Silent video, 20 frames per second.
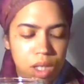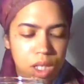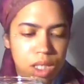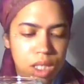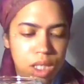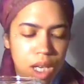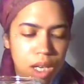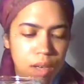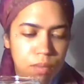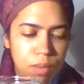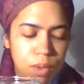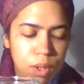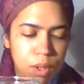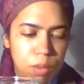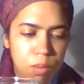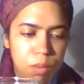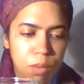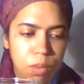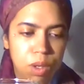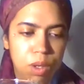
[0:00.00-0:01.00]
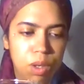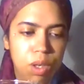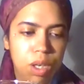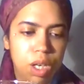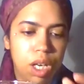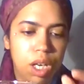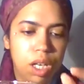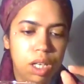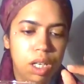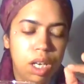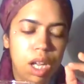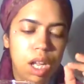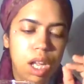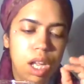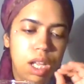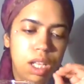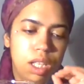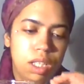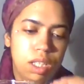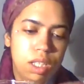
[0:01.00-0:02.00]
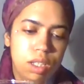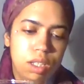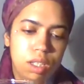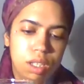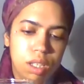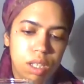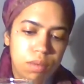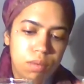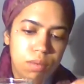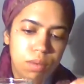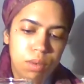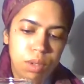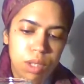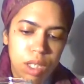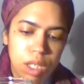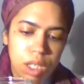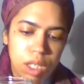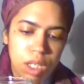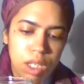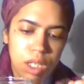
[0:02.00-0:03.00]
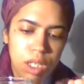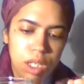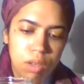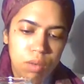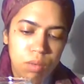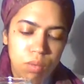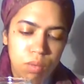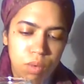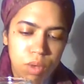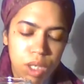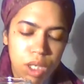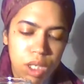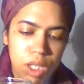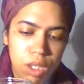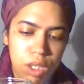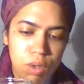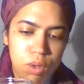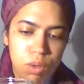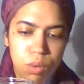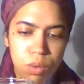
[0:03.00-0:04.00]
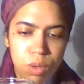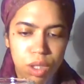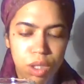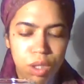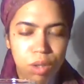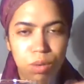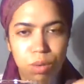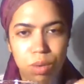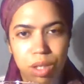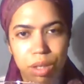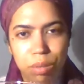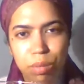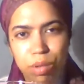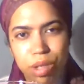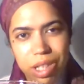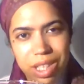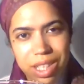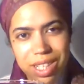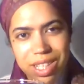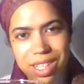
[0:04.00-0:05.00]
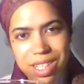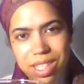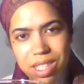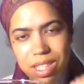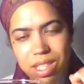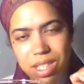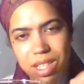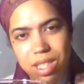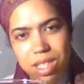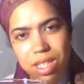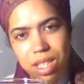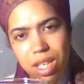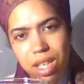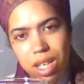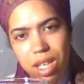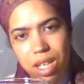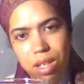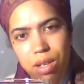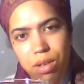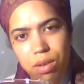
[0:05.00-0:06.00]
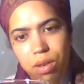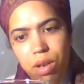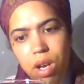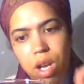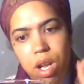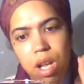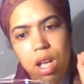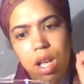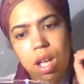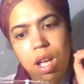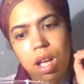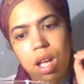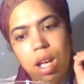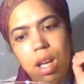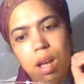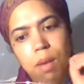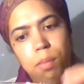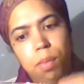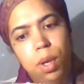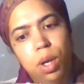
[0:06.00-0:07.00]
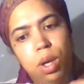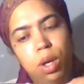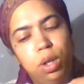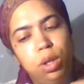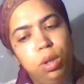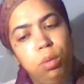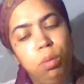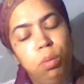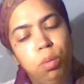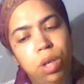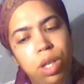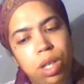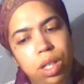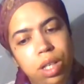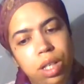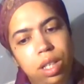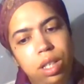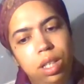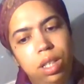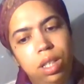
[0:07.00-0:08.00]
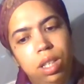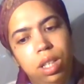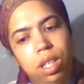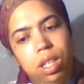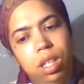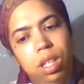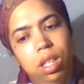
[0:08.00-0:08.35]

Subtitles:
That time for you to work on discovering really, truly who Libra is here. But are you willing